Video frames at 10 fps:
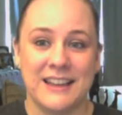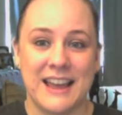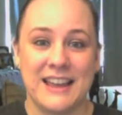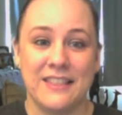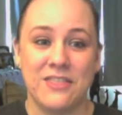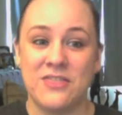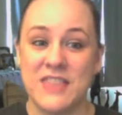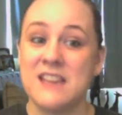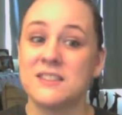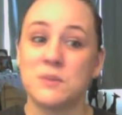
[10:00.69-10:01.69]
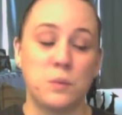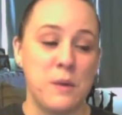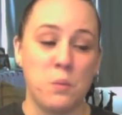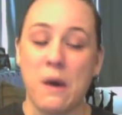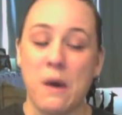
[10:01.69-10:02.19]
Okay. Things
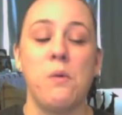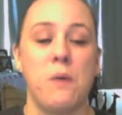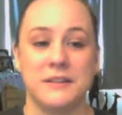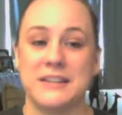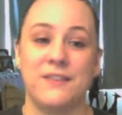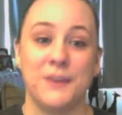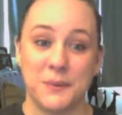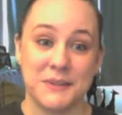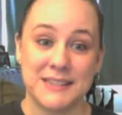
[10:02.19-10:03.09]
went well while David was